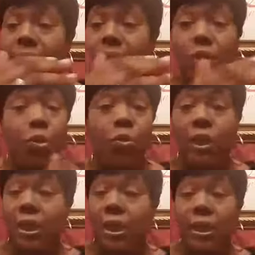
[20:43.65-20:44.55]
tuned
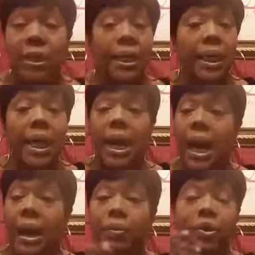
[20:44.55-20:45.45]
in.
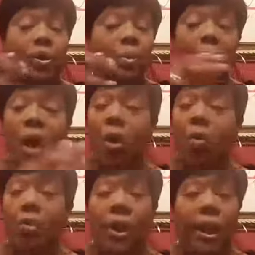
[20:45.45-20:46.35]
I was doing my
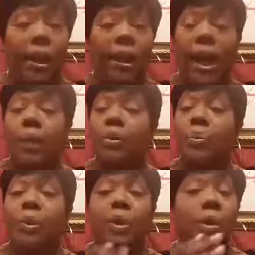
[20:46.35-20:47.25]
own thing. I was
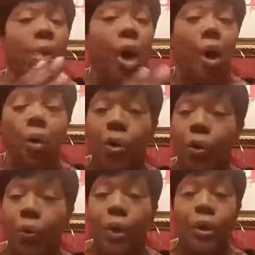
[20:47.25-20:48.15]
building my own
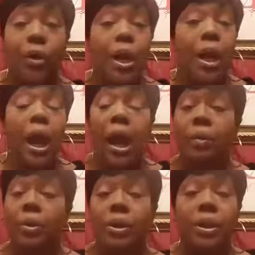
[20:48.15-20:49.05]
career. I
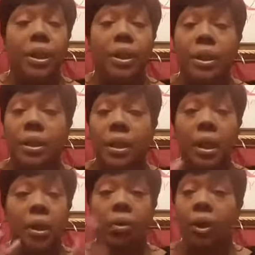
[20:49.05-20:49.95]
was just, you
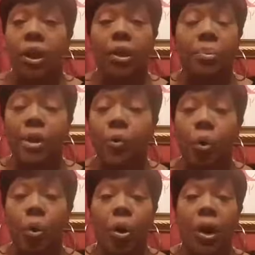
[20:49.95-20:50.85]
know, hear me
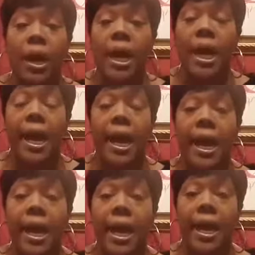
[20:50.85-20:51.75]
roar.
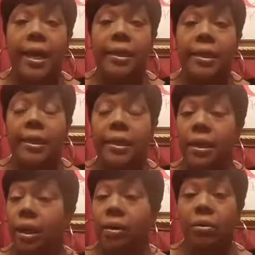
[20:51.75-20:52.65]
And you
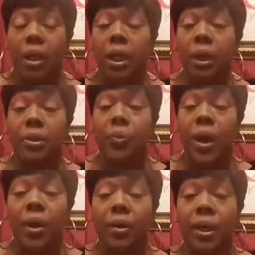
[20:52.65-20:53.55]
know, I looked
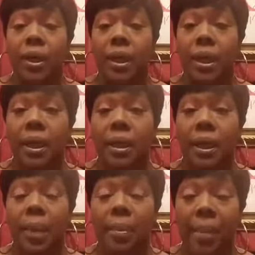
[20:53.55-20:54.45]
around and
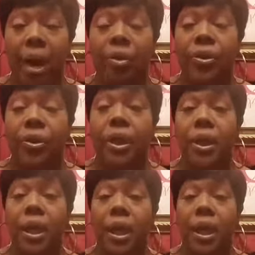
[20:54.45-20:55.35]
my mouth
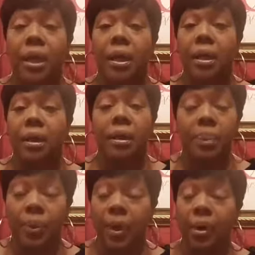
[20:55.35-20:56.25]
and a
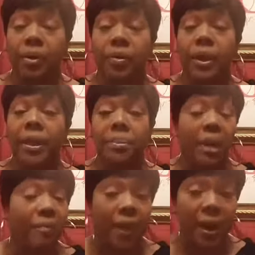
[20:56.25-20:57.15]
couple of other things,
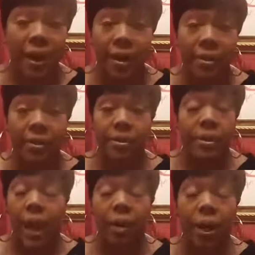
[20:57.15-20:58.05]
my
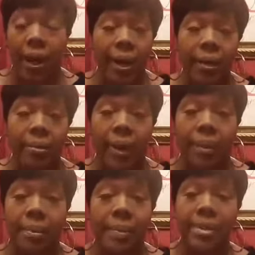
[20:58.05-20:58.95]
finances, how I handled
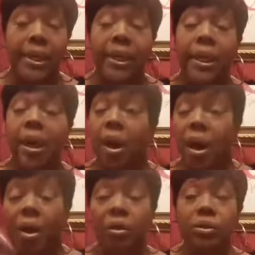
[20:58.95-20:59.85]
my money,
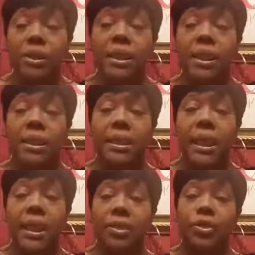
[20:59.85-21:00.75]
all those things
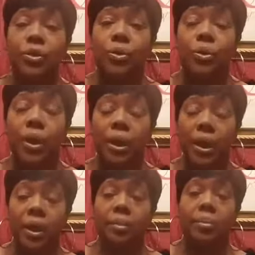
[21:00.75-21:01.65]
led to
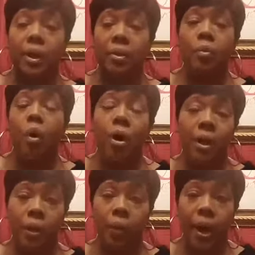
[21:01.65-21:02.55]
him
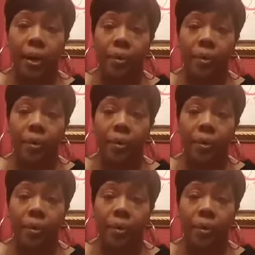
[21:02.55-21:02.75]
walking away,